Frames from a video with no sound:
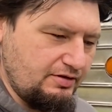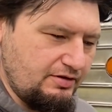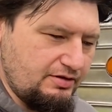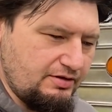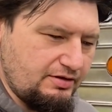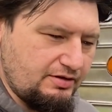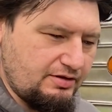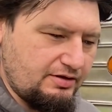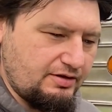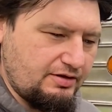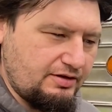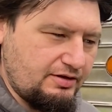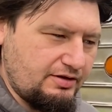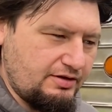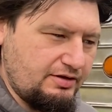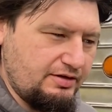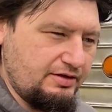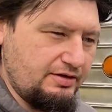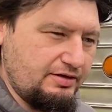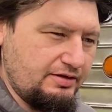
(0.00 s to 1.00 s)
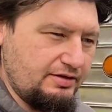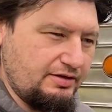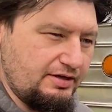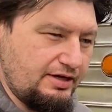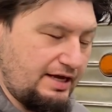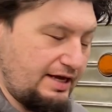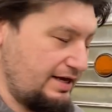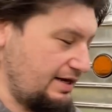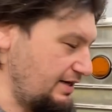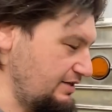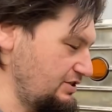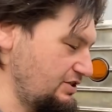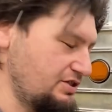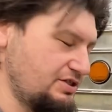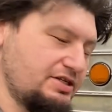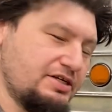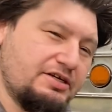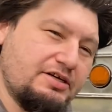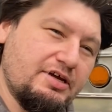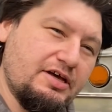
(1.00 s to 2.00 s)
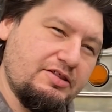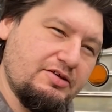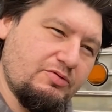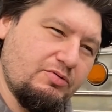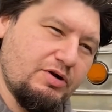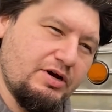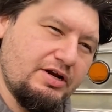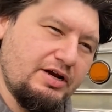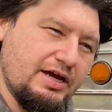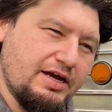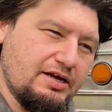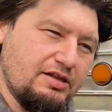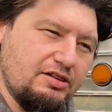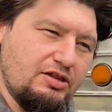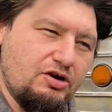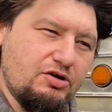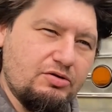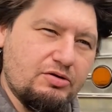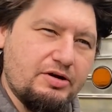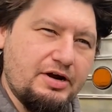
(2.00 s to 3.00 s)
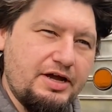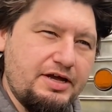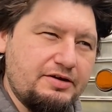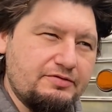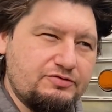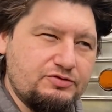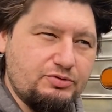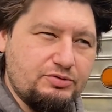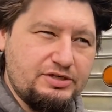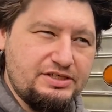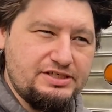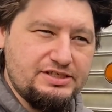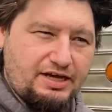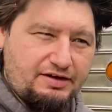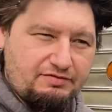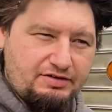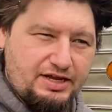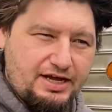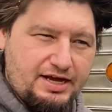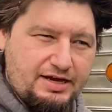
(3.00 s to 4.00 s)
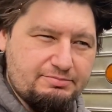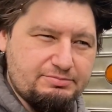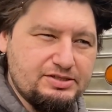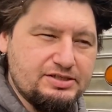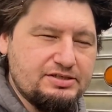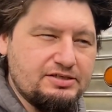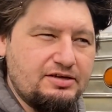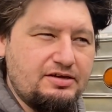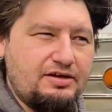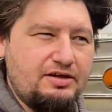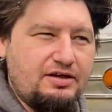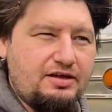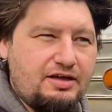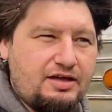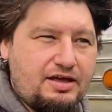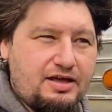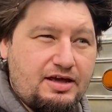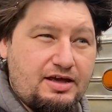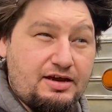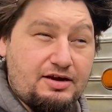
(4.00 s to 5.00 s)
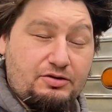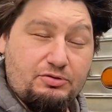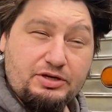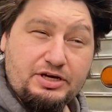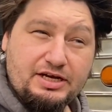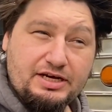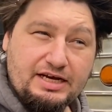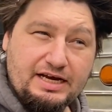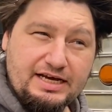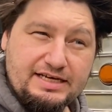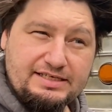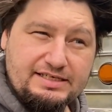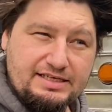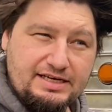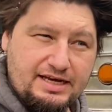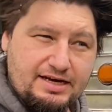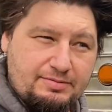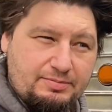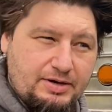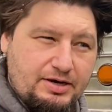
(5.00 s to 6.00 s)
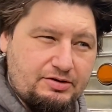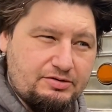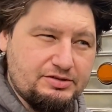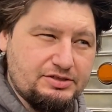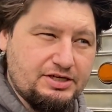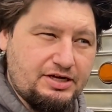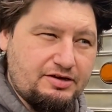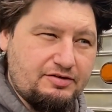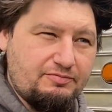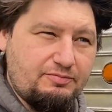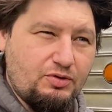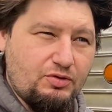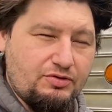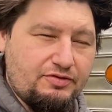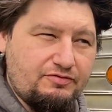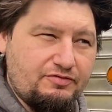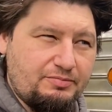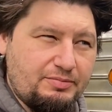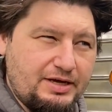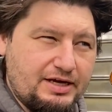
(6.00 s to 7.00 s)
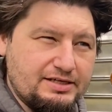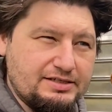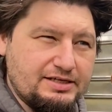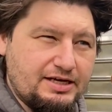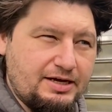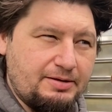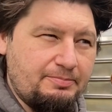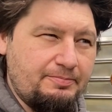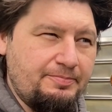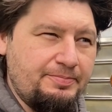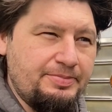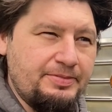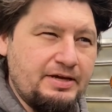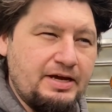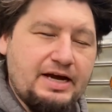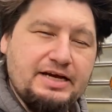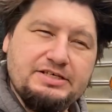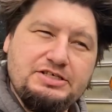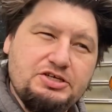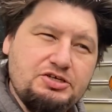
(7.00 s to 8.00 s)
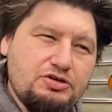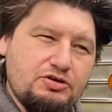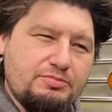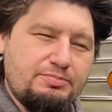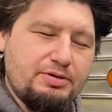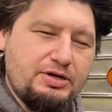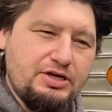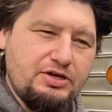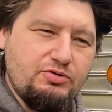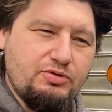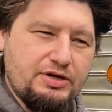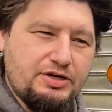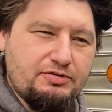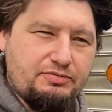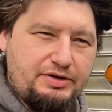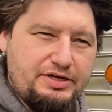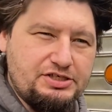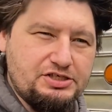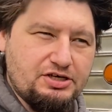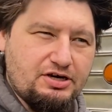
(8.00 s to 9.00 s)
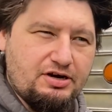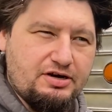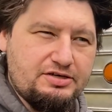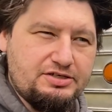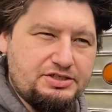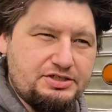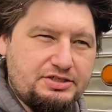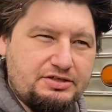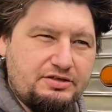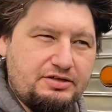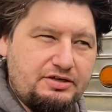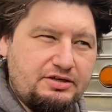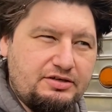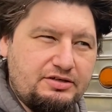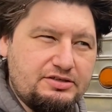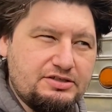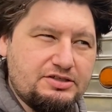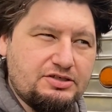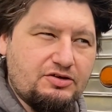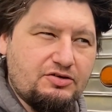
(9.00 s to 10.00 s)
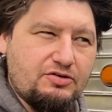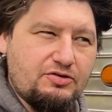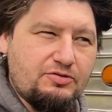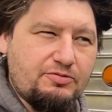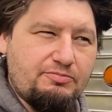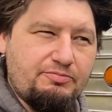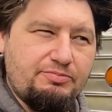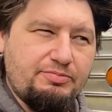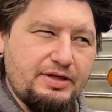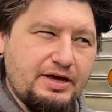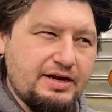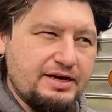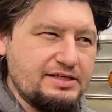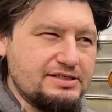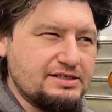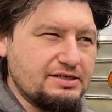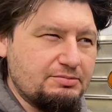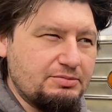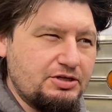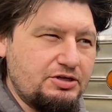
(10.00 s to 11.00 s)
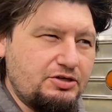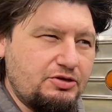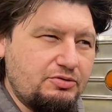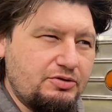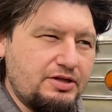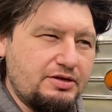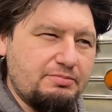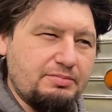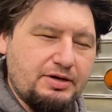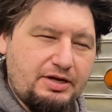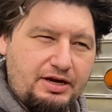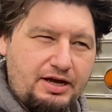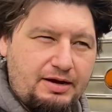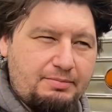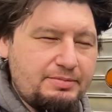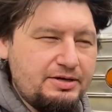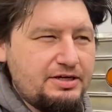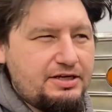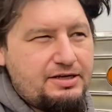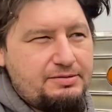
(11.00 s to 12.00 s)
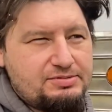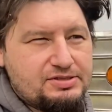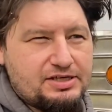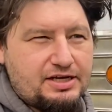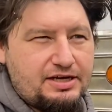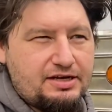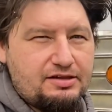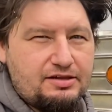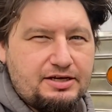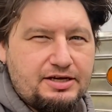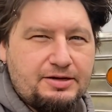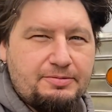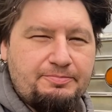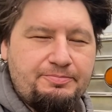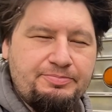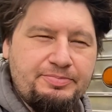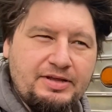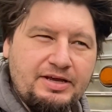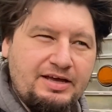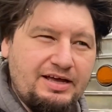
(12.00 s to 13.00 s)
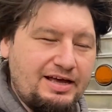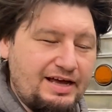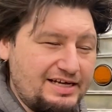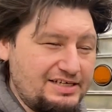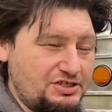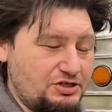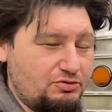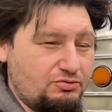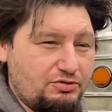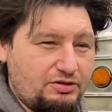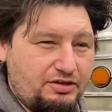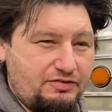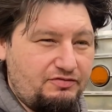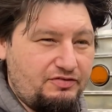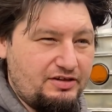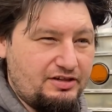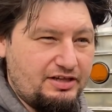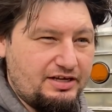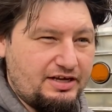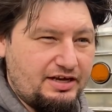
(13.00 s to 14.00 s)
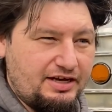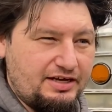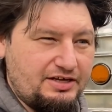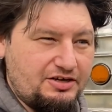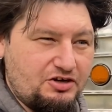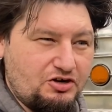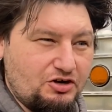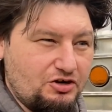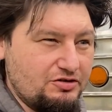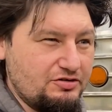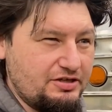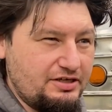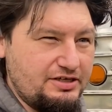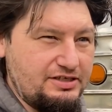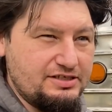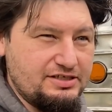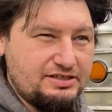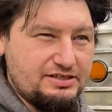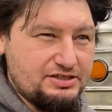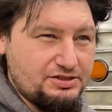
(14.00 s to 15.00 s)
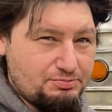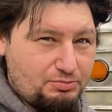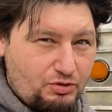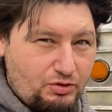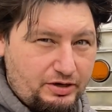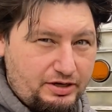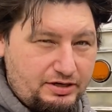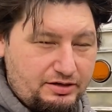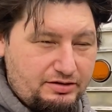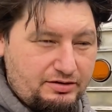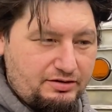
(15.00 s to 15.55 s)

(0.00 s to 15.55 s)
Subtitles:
And I just did another one at a lower rate of 27 amps, and I only got 19 amp hours out of both of them that time. I did do a pretty quick recharge, so that had something to do with it, but I'm going to keep cycling them. I don't really feel like I can hurt things at this point.